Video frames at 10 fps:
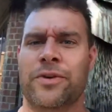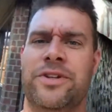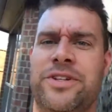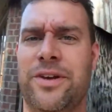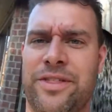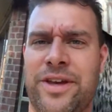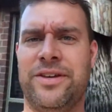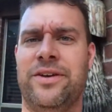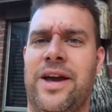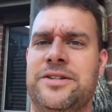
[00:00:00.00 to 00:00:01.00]
good deal.
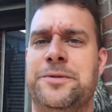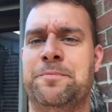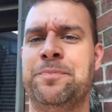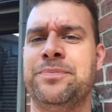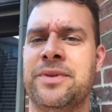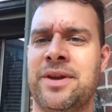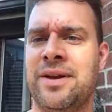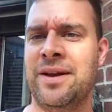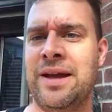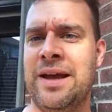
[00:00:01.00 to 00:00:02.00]
Thank you guys.
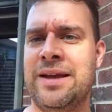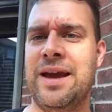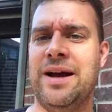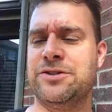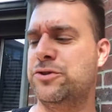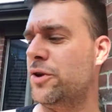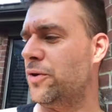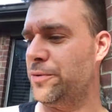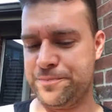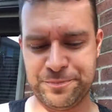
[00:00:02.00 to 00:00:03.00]
Yeah,
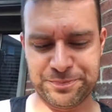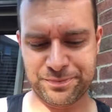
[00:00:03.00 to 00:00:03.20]
so